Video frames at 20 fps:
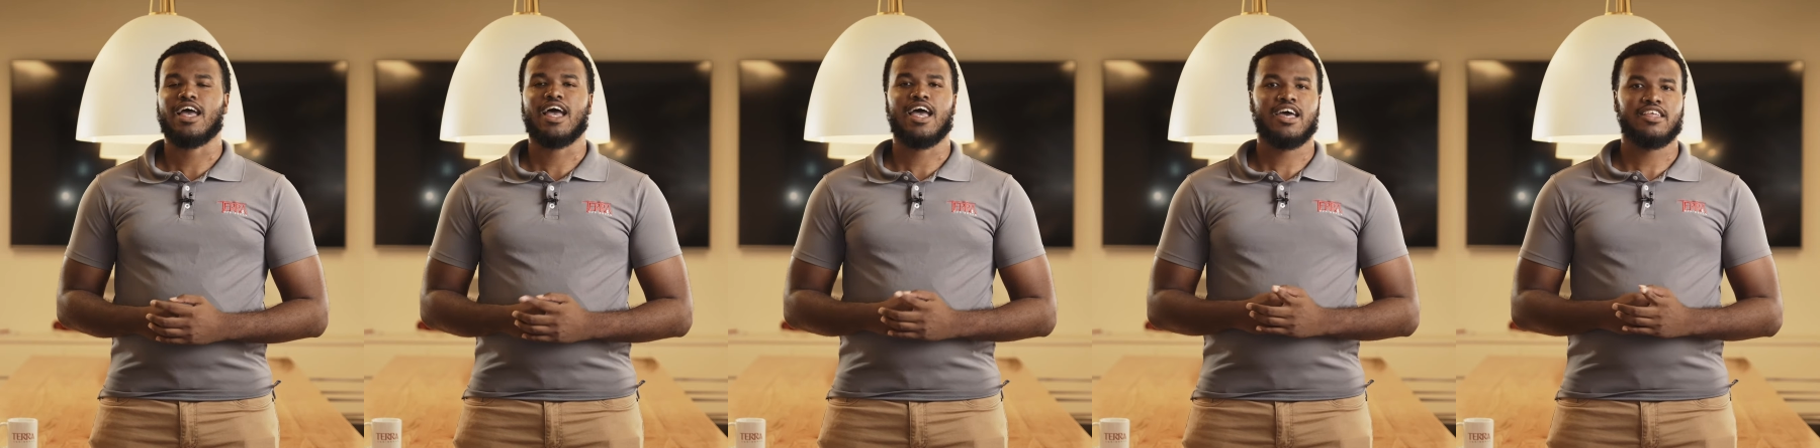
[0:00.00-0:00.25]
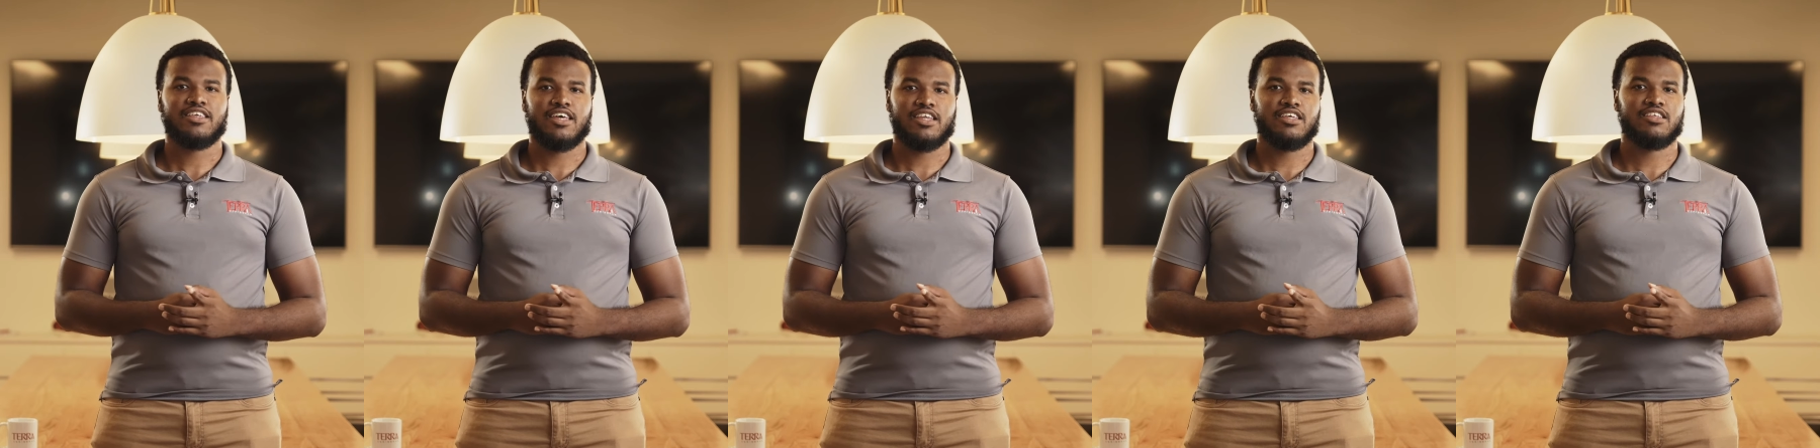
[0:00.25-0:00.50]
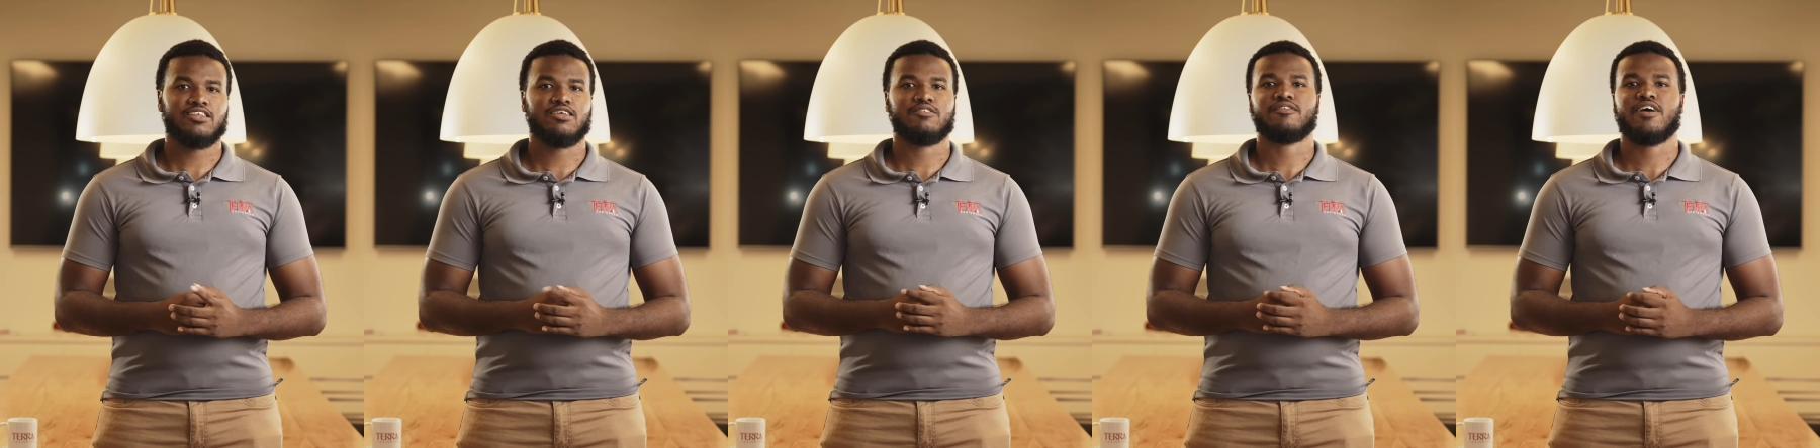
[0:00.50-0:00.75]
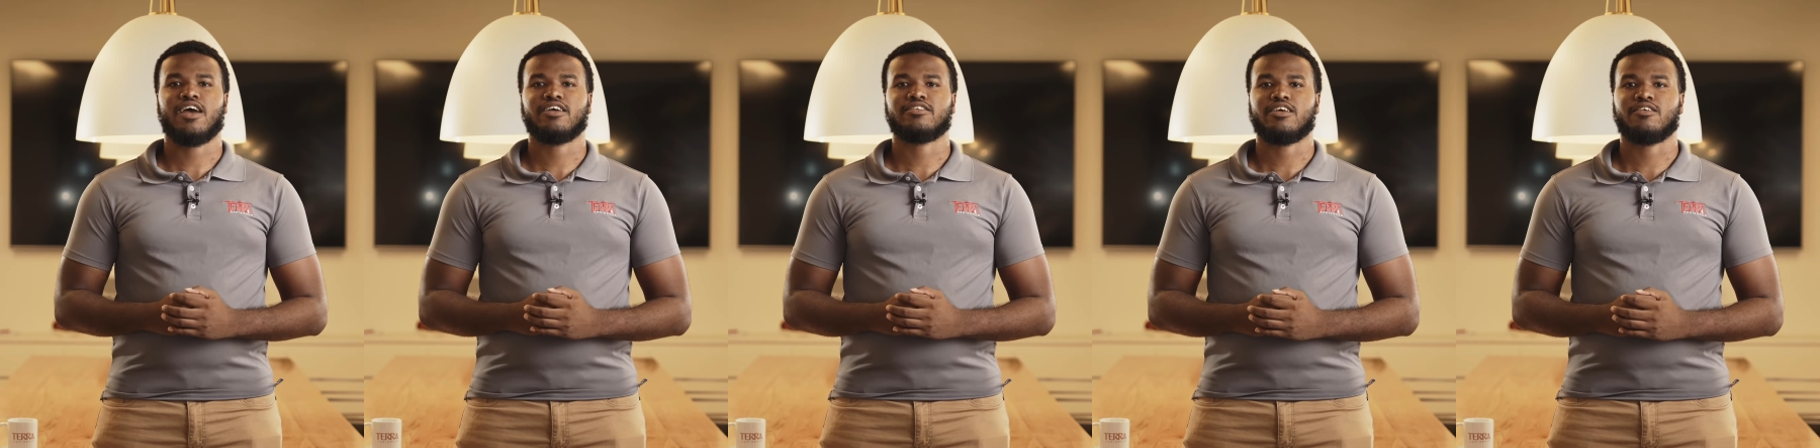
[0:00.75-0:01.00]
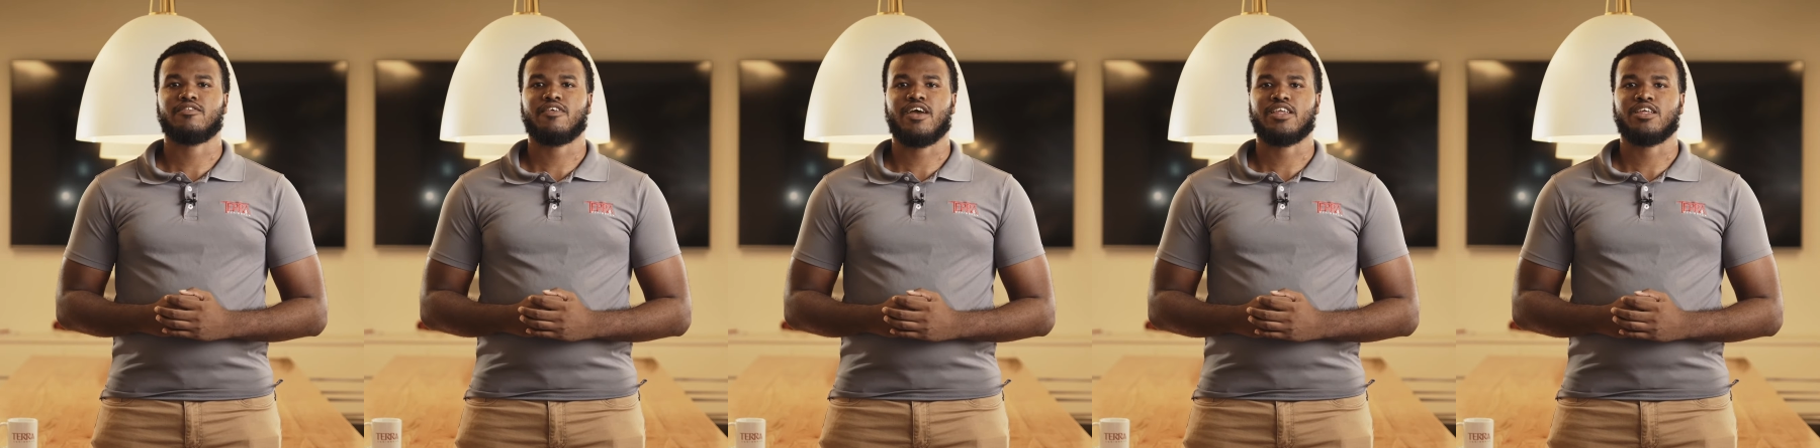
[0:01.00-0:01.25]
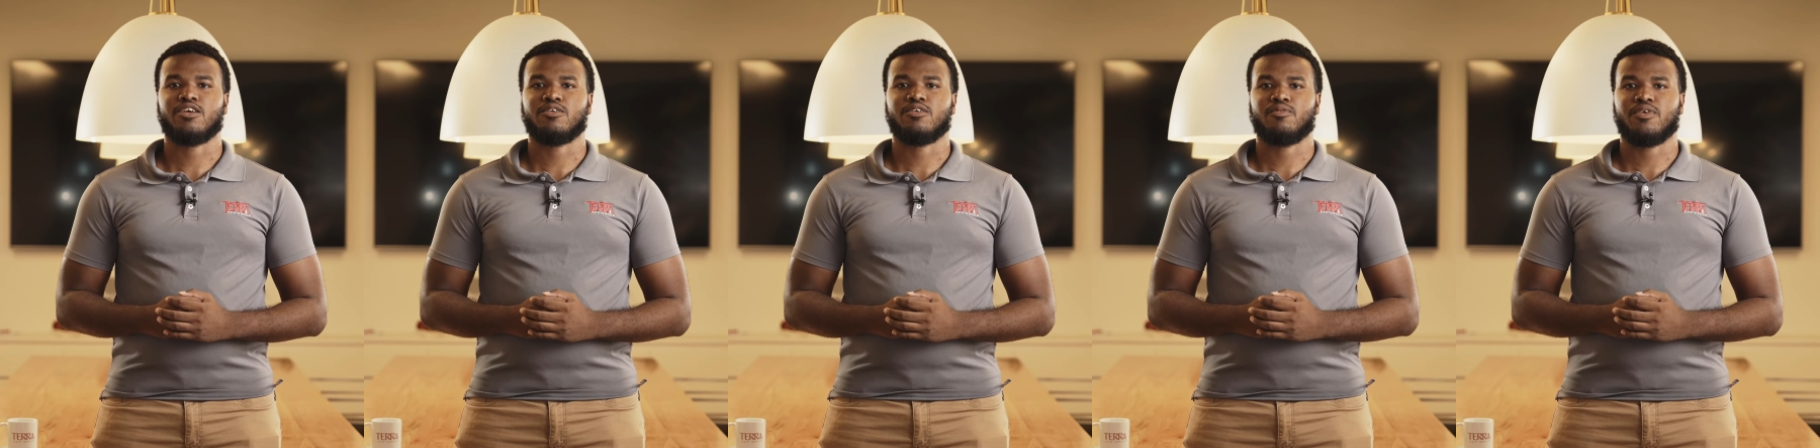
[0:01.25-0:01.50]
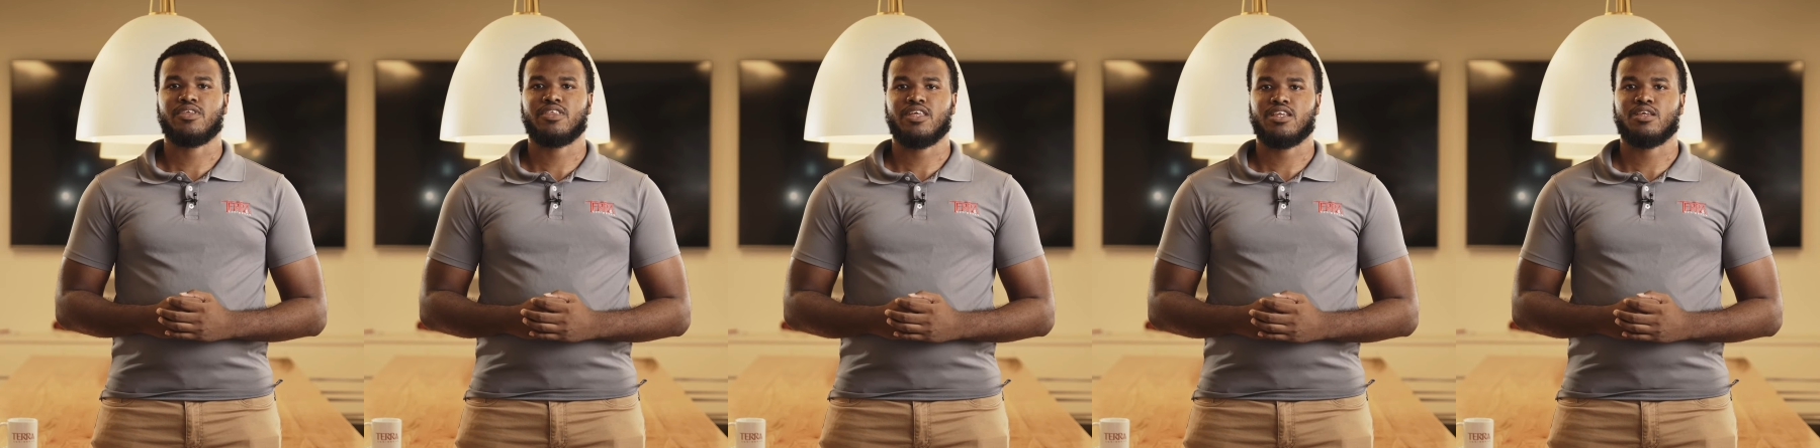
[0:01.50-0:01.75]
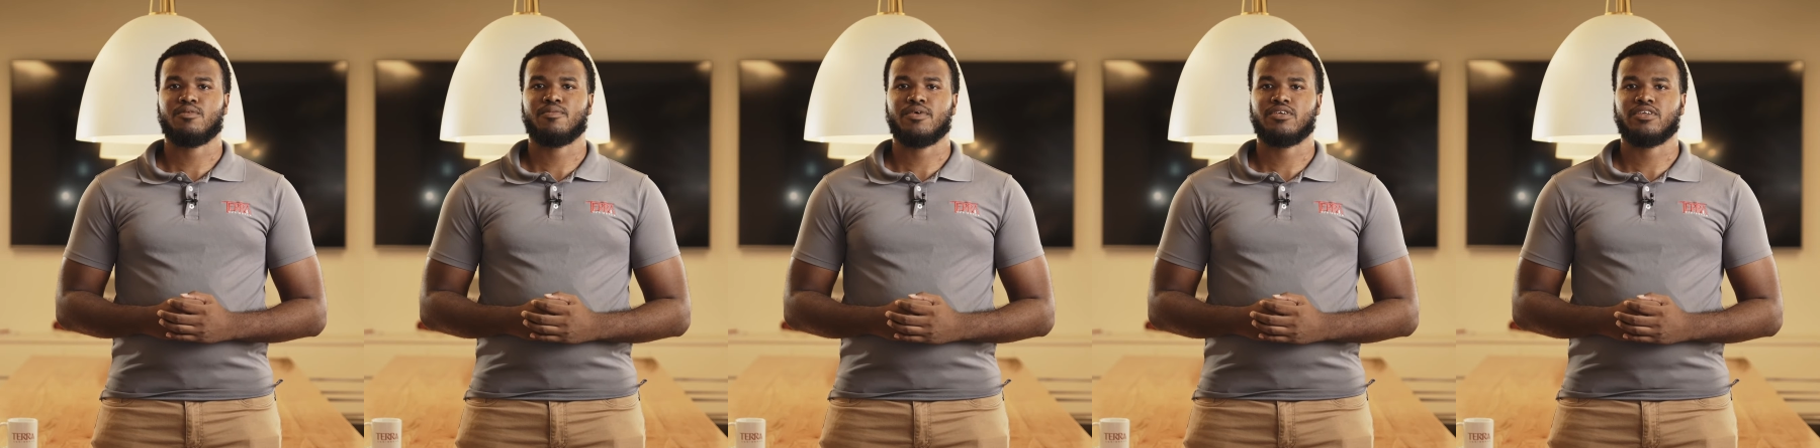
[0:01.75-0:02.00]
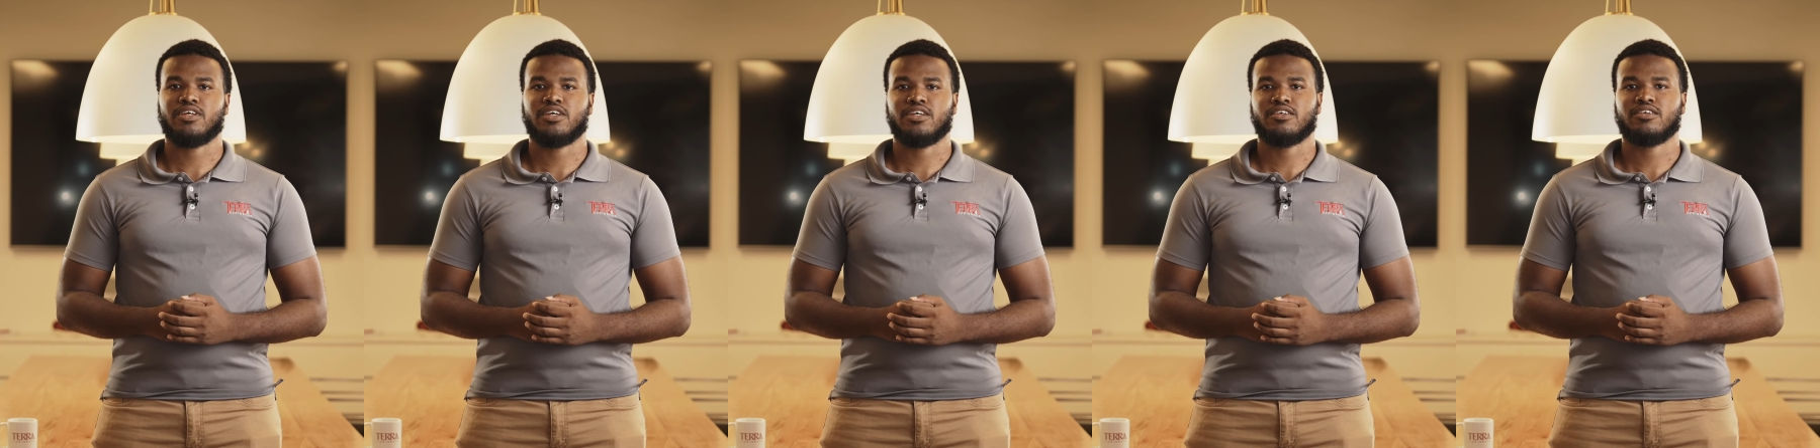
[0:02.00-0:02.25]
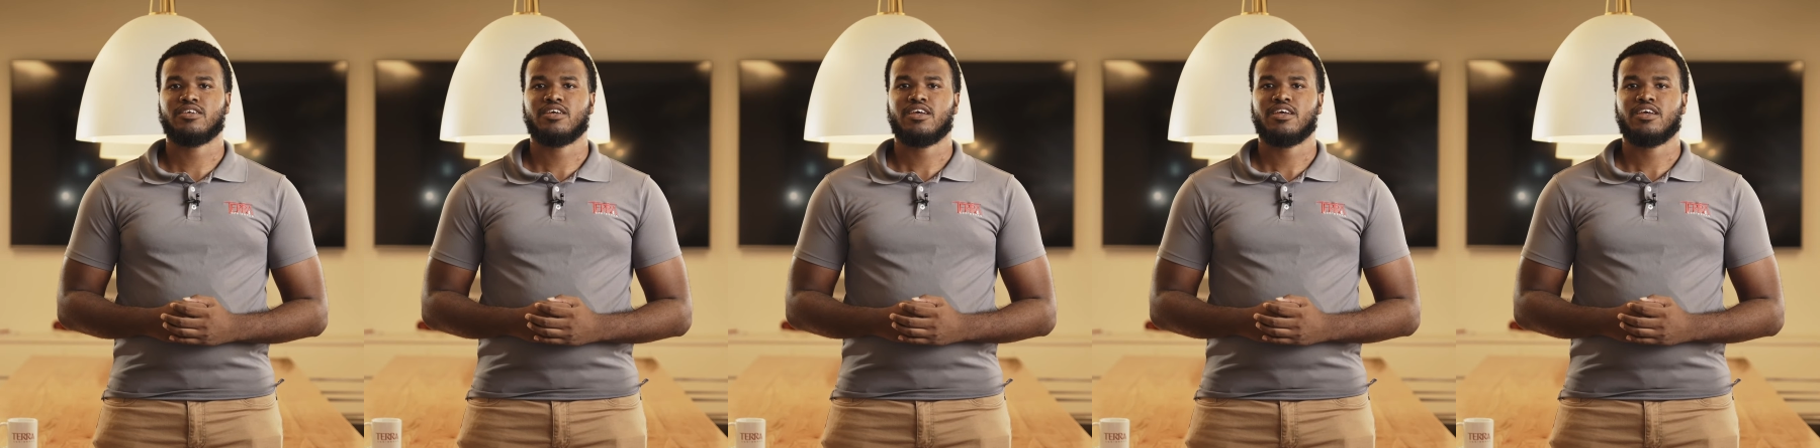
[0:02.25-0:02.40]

and any defects, if any, within the building.